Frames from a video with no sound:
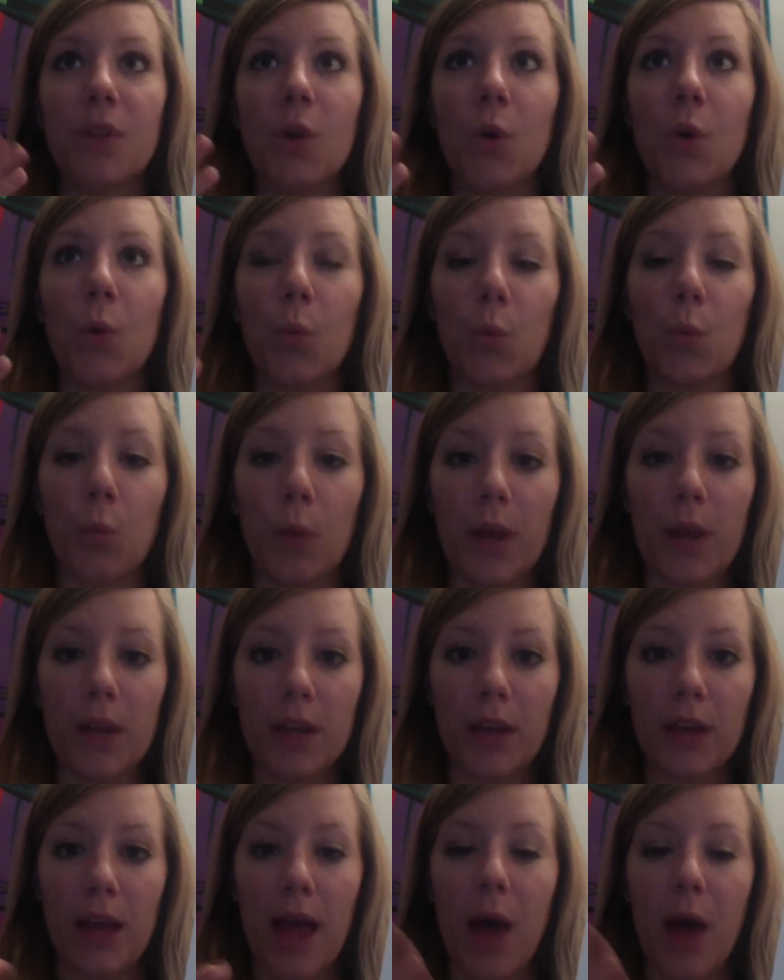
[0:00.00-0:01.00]

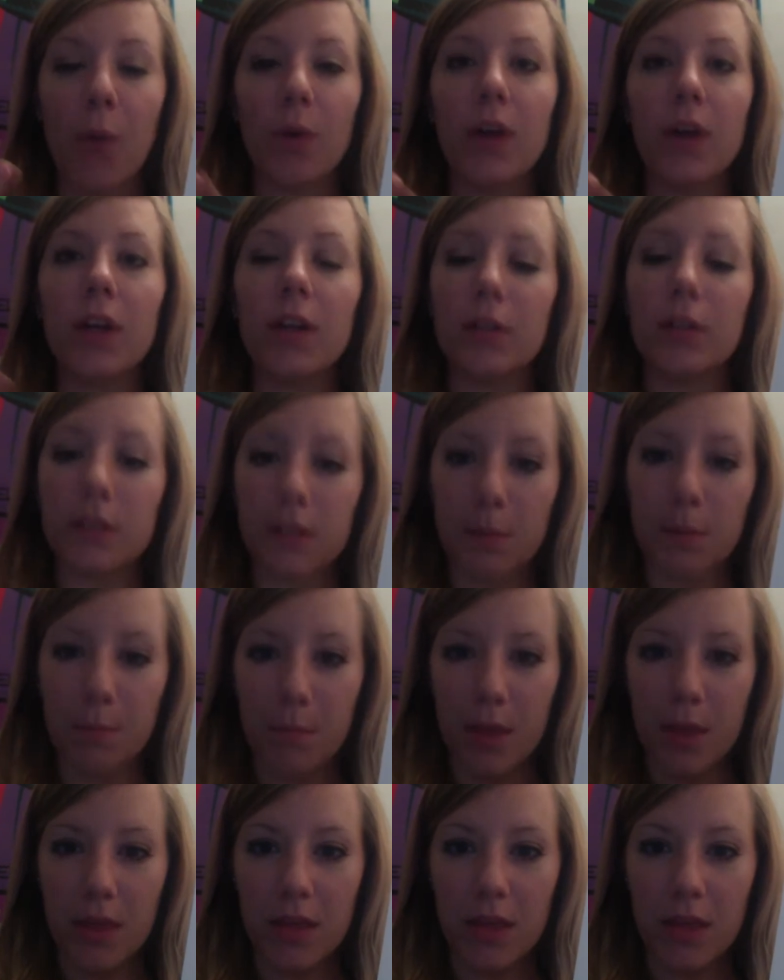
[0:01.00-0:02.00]
we're going to
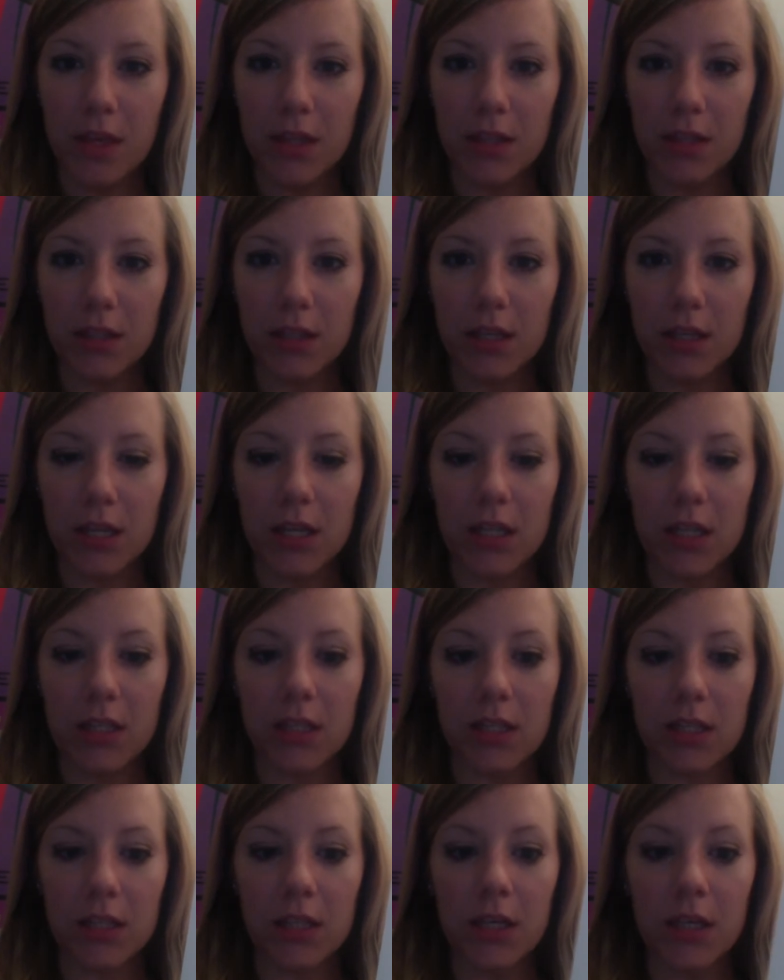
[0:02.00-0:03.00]
submit this
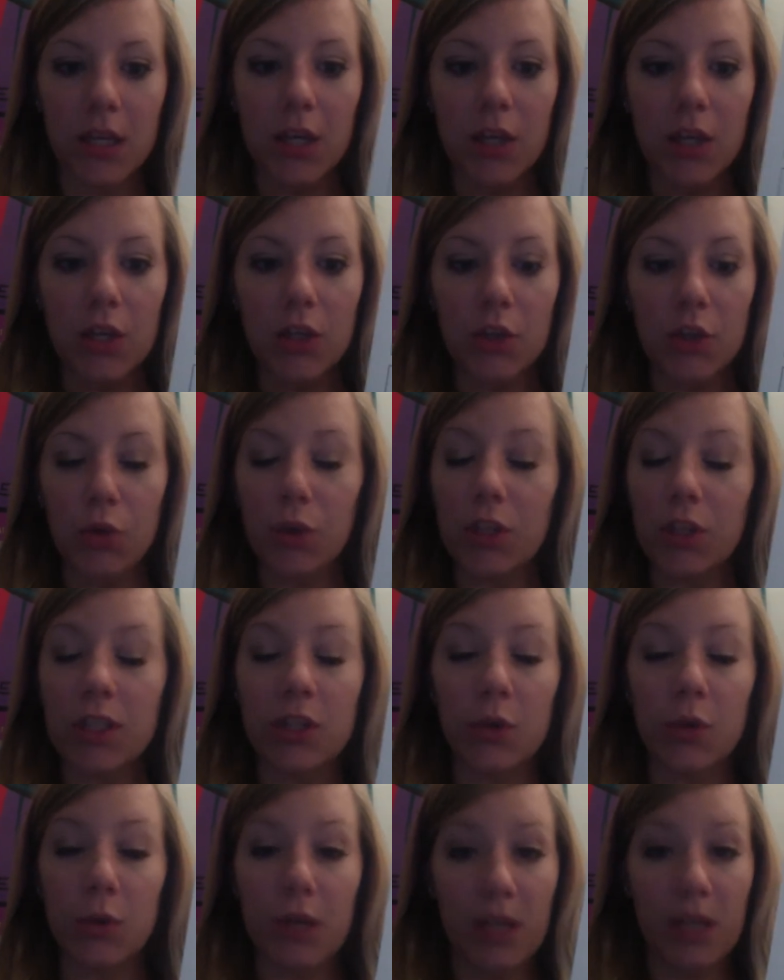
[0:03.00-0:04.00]
is you can do
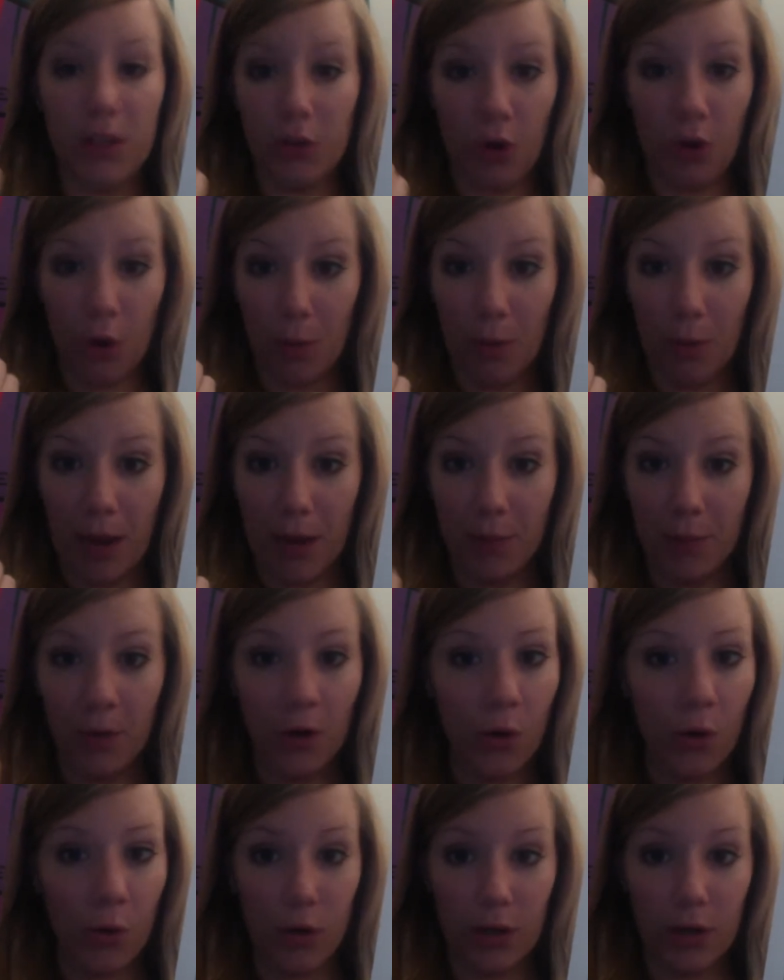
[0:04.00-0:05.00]
it either on paper
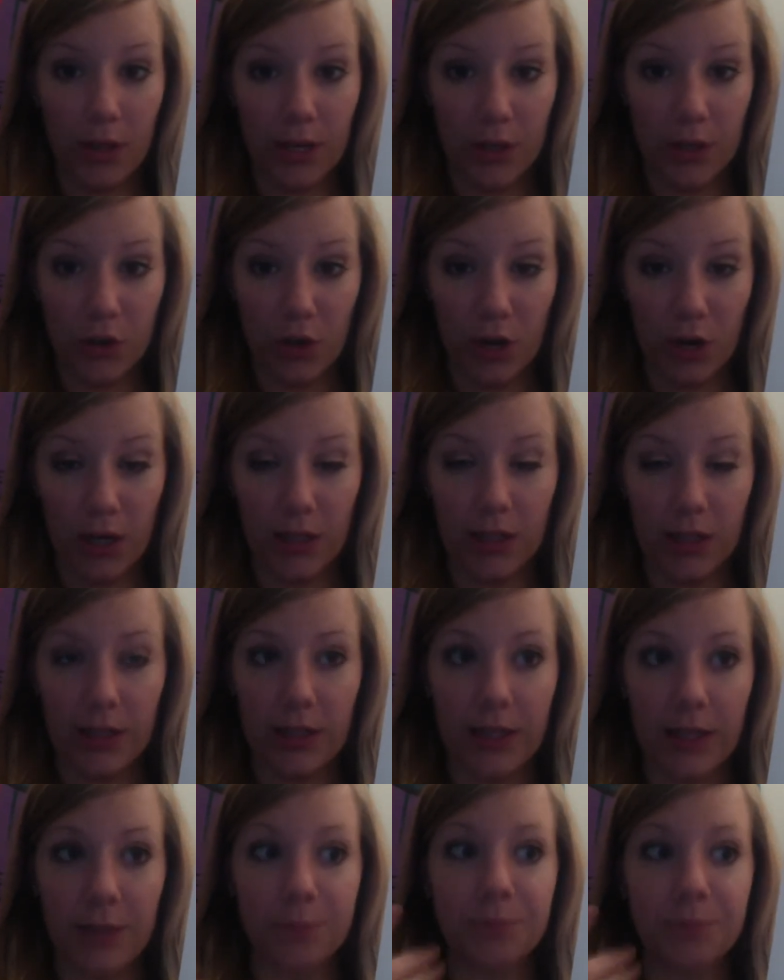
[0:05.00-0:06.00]
or
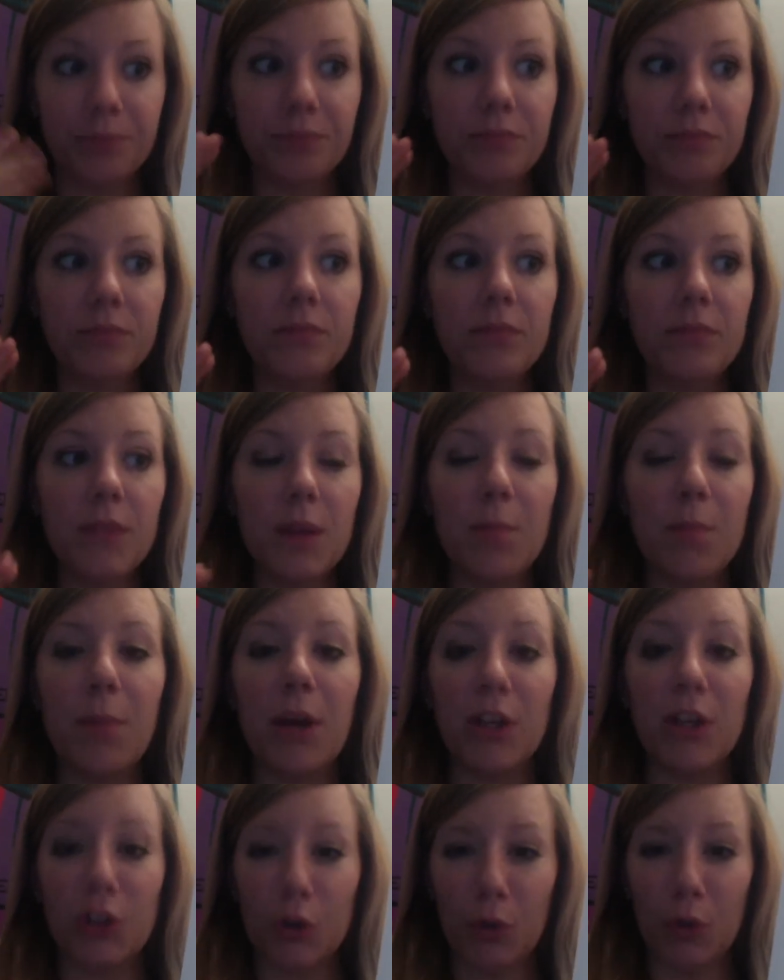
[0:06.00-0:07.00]
electronically,
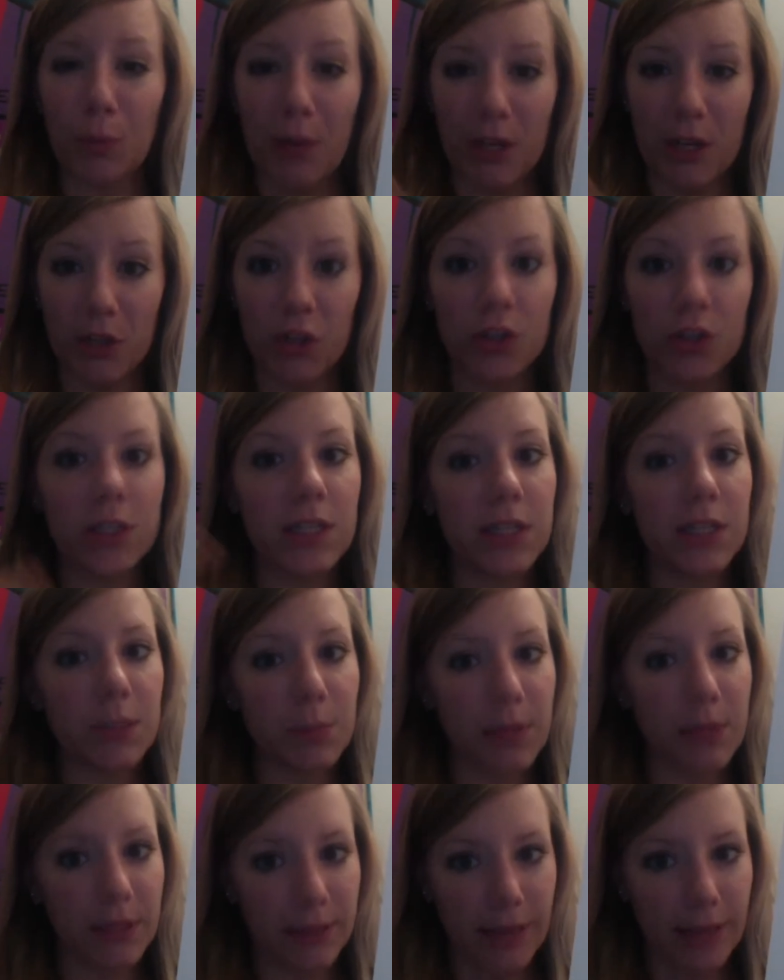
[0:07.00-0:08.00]
but your pictures need to be
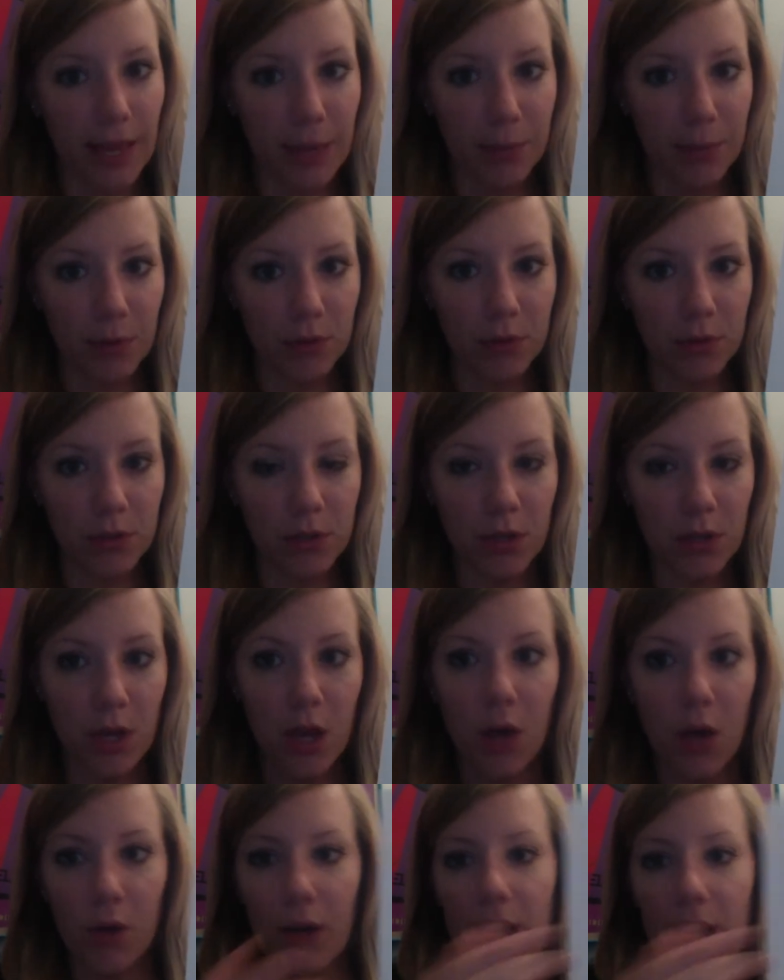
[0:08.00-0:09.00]
labeled.
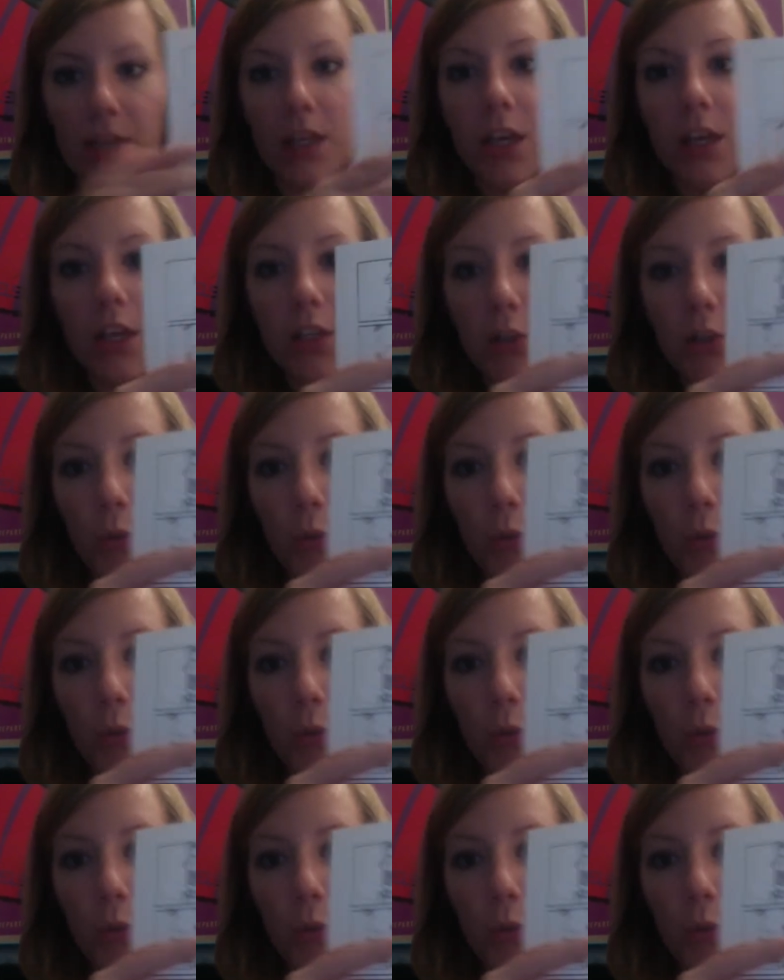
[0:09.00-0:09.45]
Okay, so